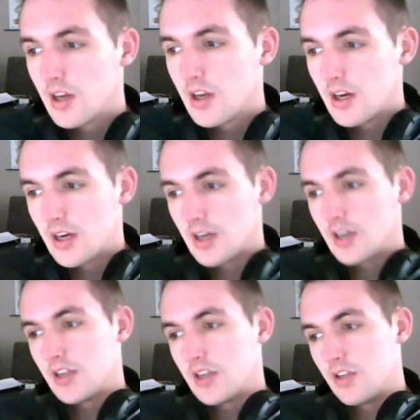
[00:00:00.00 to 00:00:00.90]
I
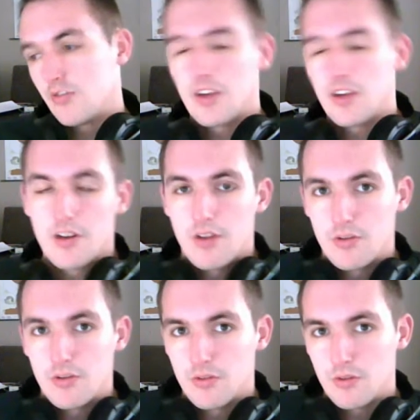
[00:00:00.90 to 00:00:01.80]
usually get around
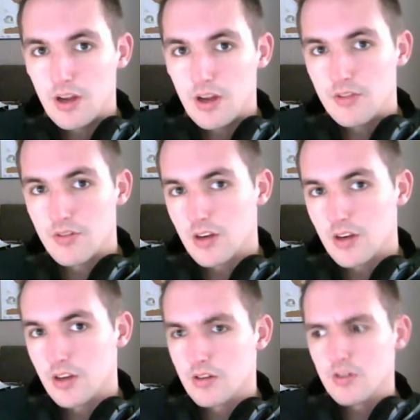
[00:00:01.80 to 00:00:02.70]
to answering
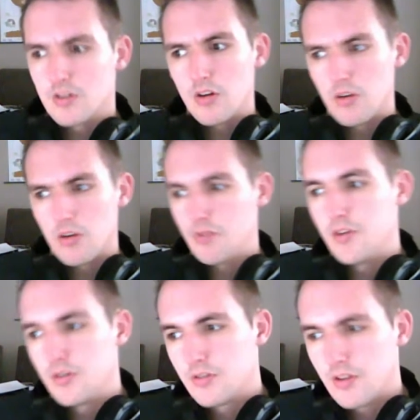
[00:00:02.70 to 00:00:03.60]
all of
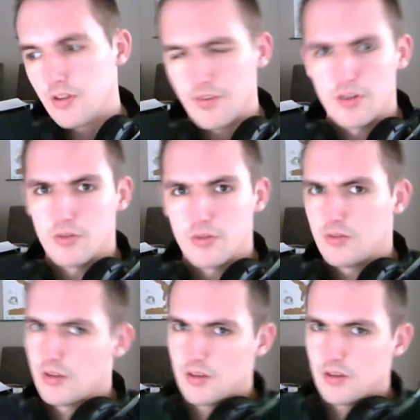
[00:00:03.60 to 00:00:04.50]
those. If I don't,
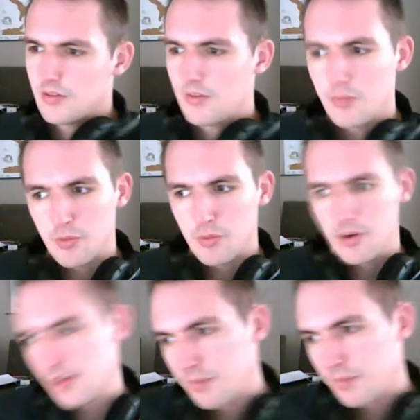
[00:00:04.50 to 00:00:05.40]
then something weird
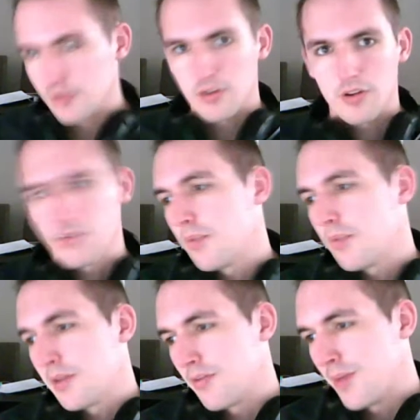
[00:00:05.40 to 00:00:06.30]
happens and you can send me
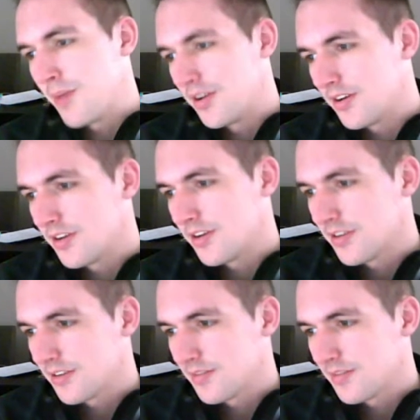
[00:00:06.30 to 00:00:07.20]
a reminder.
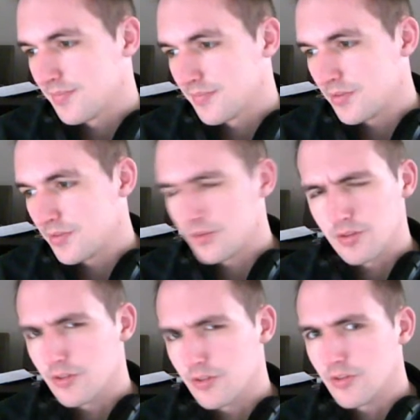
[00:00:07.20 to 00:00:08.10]

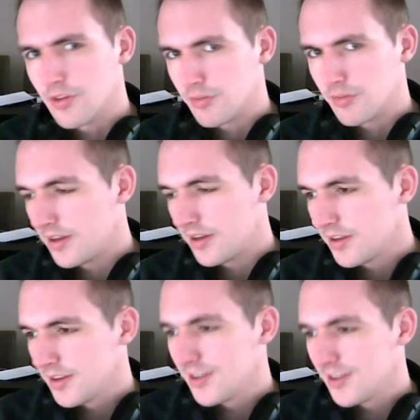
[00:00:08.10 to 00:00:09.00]
Just not too many.
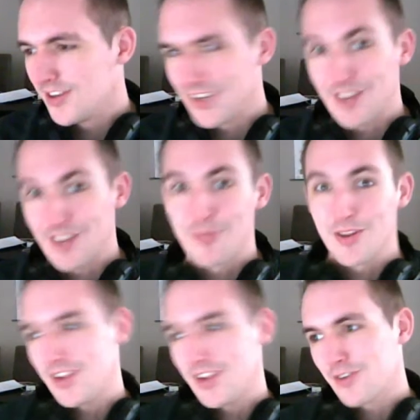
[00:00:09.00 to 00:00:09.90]
And give me a
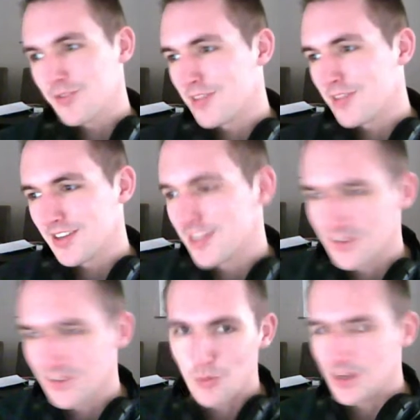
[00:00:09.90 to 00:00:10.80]
day or something like that, a
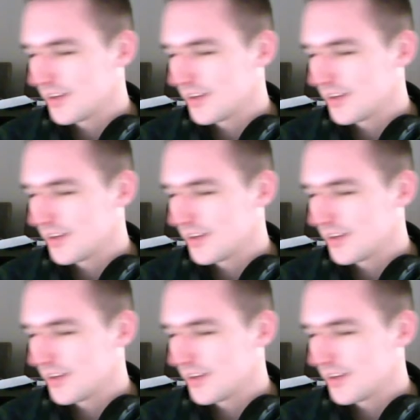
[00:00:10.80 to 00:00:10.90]
week.